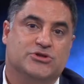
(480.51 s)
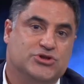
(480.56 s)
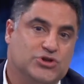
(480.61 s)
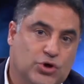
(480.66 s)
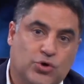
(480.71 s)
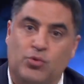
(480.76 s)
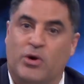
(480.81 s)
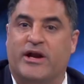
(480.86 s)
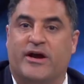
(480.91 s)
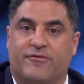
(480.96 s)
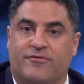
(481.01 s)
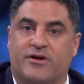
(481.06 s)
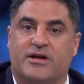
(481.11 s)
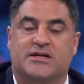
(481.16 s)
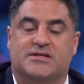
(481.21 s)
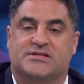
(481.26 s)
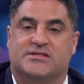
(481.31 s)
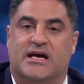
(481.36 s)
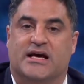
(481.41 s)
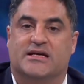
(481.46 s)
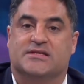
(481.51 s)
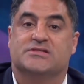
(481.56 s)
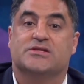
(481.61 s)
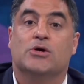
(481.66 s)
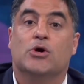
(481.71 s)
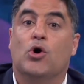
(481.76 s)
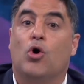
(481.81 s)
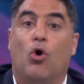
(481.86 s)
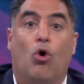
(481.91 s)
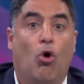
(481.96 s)
and do whatever he says.
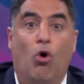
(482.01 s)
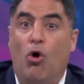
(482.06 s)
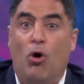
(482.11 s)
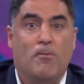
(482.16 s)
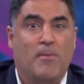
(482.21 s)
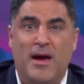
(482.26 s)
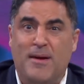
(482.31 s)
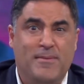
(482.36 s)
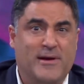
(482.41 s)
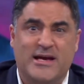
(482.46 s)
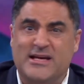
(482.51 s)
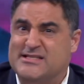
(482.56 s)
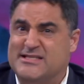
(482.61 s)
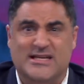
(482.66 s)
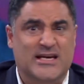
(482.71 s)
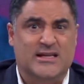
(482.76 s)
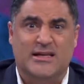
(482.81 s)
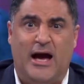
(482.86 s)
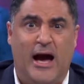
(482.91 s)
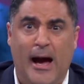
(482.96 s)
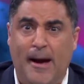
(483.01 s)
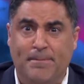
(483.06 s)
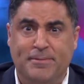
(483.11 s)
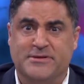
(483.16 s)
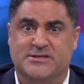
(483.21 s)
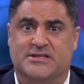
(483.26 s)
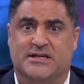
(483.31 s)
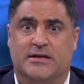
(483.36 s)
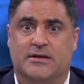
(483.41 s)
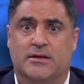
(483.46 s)
Or maybe he's saying the
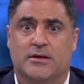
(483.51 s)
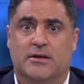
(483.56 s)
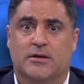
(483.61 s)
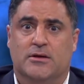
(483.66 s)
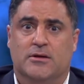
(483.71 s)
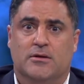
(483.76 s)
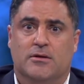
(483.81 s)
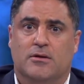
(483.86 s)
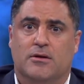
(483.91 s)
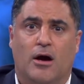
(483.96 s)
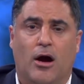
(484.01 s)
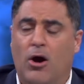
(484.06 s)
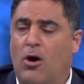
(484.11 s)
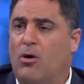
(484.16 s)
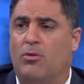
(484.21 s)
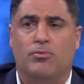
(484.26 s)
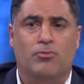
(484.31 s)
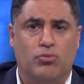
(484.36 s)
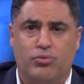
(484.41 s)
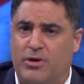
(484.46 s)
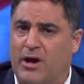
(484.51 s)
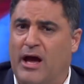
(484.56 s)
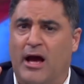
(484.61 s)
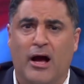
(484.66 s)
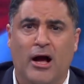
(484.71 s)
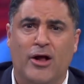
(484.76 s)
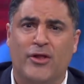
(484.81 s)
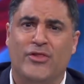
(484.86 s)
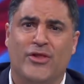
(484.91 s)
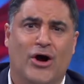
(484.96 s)
opposite. Oh,
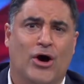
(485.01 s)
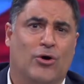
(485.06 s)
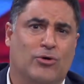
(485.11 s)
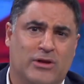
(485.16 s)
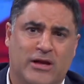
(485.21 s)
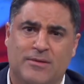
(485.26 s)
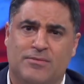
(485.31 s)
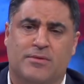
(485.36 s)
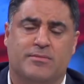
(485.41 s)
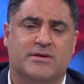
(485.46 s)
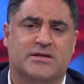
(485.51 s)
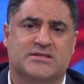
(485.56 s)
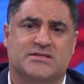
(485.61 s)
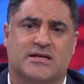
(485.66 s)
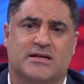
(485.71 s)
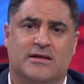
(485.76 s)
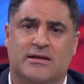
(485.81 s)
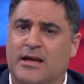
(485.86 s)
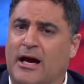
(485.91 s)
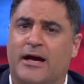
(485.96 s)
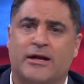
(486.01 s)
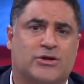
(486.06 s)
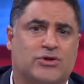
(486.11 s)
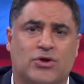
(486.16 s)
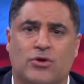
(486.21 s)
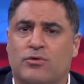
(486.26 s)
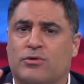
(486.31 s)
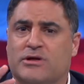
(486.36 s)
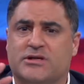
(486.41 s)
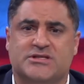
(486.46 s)
hell no, Lieberman's a nut.
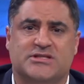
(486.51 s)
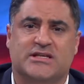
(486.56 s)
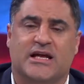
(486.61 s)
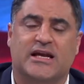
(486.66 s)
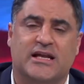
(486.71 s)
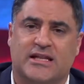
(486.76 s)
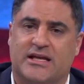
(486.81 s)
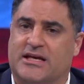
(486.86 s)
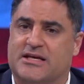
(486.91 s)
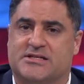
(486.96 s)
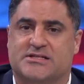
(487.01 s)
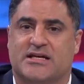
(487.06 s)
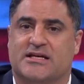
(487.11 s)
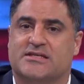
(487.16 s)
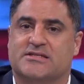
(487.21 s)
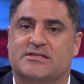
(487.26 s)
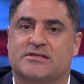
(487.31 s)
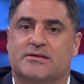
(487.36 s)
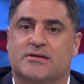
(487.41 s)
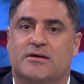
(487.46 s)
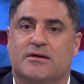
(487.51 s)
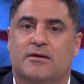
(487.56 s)
Don't listen to anything he says.